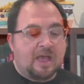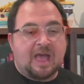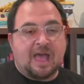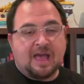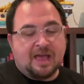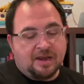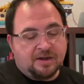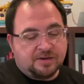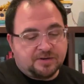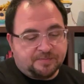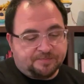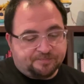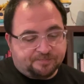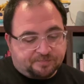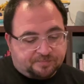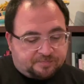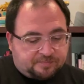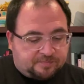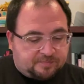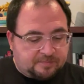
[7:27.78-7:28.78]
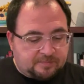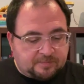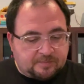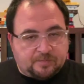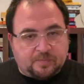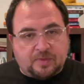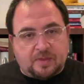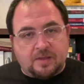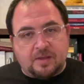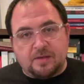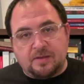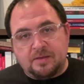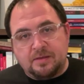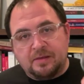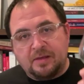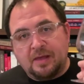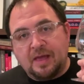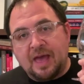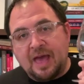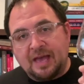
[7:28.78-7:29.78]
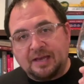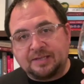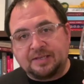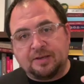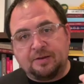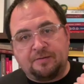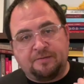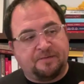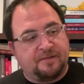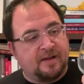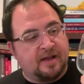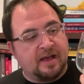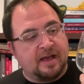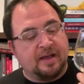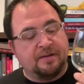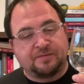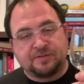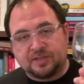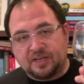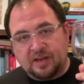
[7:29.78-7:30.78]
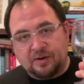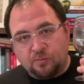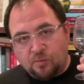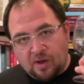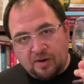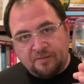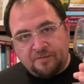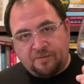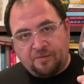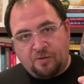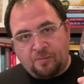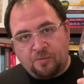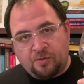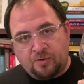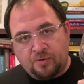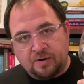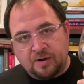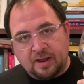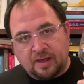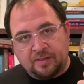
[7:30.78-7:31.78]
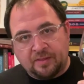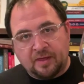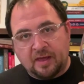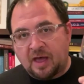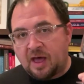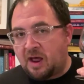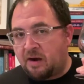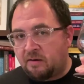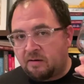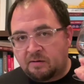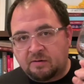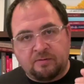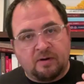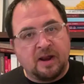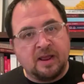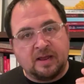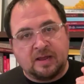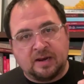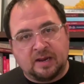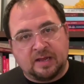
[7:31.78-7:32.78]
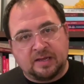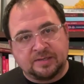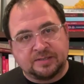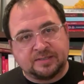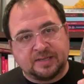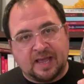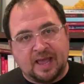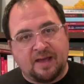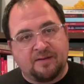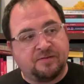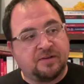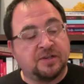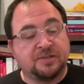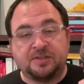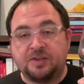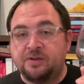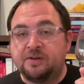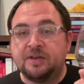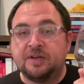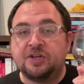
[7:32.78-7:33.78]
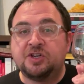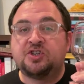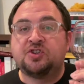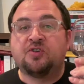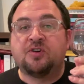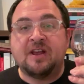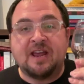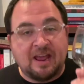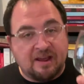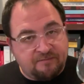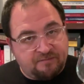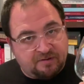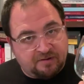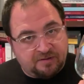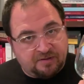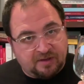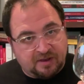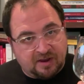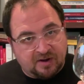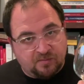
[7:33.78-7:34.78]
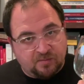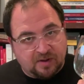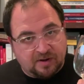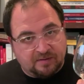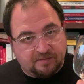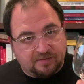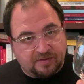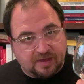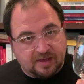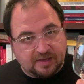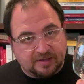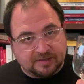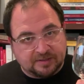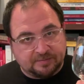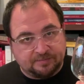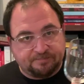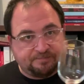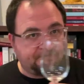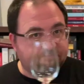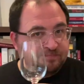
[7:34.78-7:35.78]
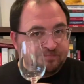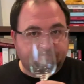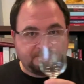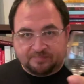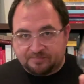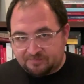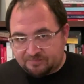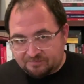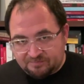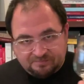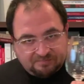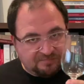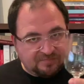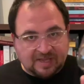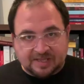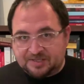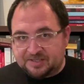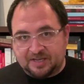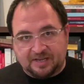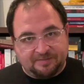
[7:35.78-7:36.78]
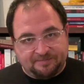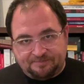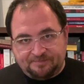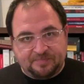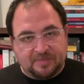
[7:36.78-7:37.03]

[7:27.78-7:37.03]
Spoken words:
And XL5s in one form or another are a great glass to have because you can enjoy everything in one of these. That's it.